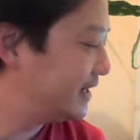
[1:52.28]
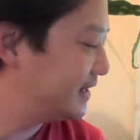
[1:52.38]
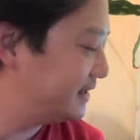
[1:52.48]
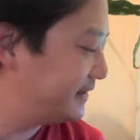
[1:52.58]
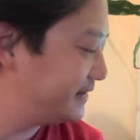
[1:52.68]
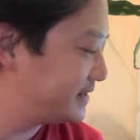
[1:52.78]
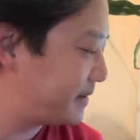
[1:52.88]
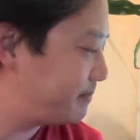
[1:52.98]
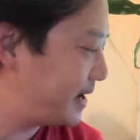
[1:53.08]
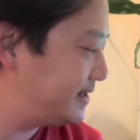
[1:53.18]
is
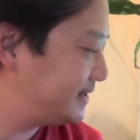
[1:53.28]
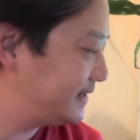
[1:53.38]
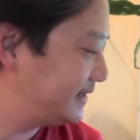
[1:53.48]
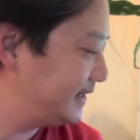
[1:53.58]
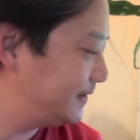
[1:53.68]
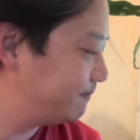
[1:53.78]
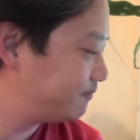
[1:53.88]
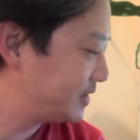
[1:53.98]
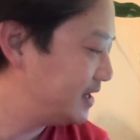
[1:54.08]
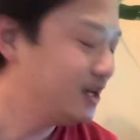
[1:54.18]
basically
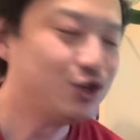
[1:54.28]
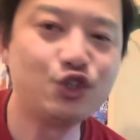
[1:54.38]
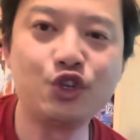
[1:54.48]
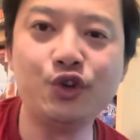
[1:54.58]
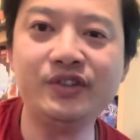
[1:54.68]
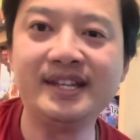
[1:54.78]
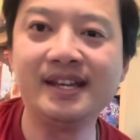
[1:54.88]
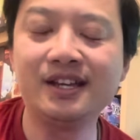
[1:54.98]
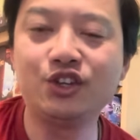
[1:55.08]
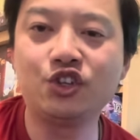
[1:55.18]

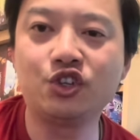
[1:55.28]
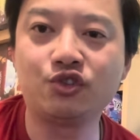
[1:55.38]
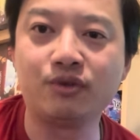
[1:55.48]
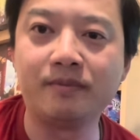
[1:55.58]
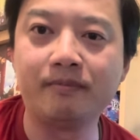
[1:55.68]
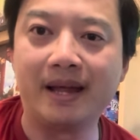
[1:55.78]
choosing shrimp